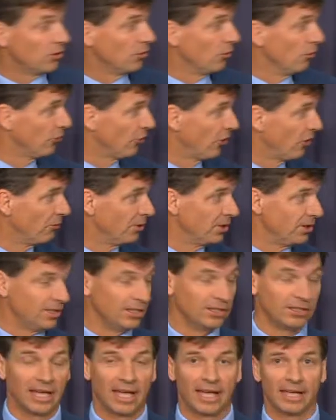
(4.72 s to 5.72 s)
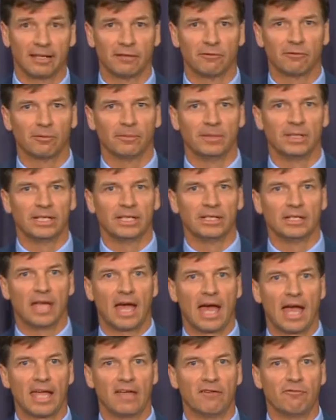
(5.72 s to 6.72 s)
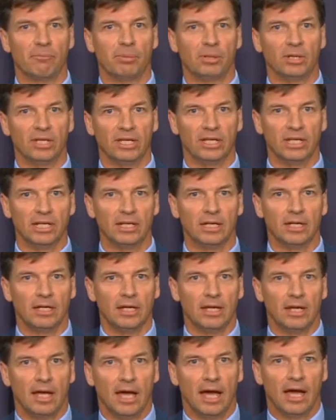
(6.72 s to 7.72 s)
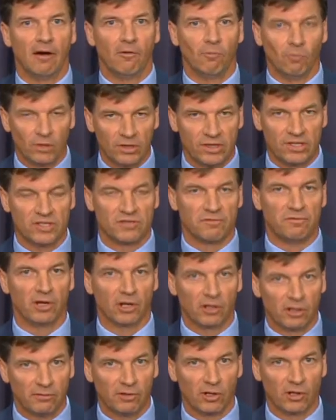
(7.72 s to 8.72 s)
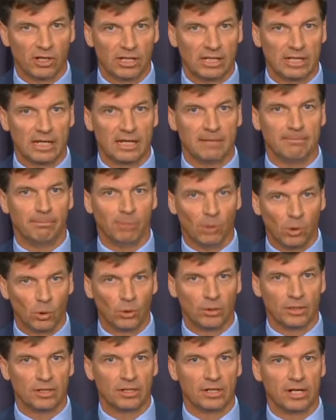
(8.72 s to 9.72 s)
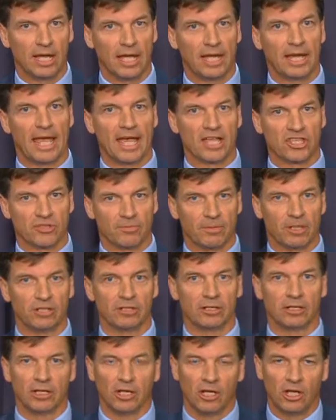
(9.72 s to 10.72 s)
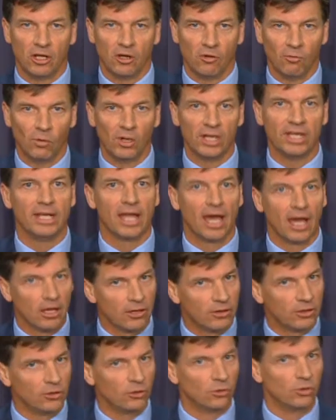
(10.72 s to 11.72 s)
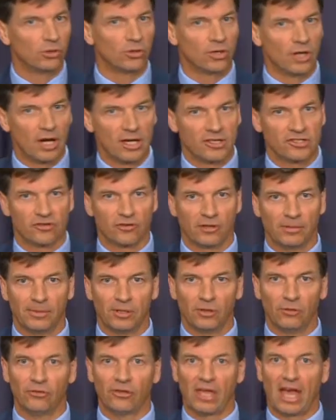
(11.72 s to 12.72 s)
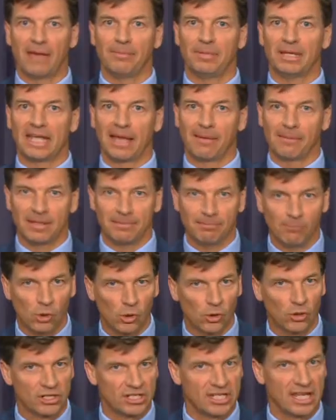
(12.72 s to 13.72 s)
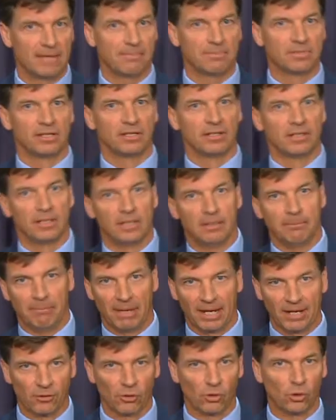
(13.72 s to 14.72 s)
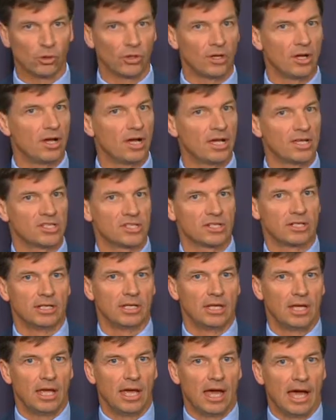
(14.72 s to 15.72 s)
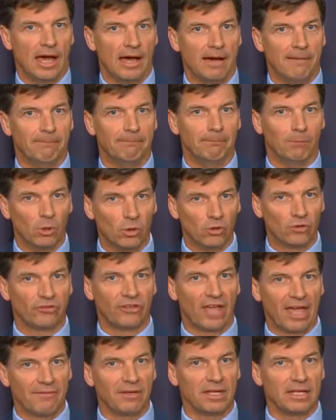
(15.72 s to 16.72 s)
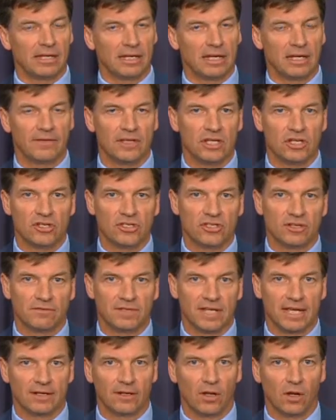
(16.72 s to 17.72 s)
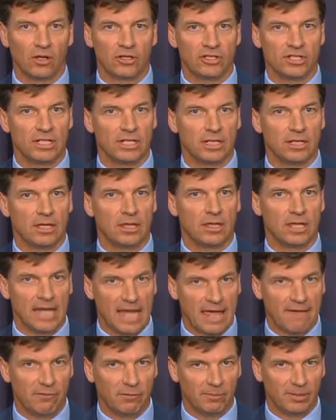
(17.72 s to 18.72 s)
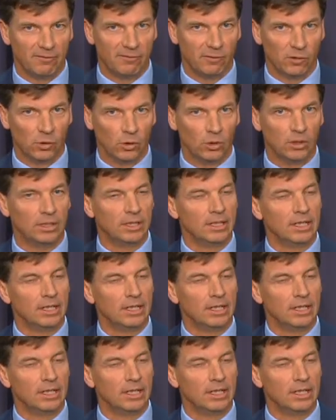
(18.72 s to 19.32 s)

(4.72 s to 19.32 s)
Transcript: and also with Neil Gagan from the AFP with this very, very important announcement. We know that organised criminals are becoming more adept, better organised, more savvy in the use of technology than ever before.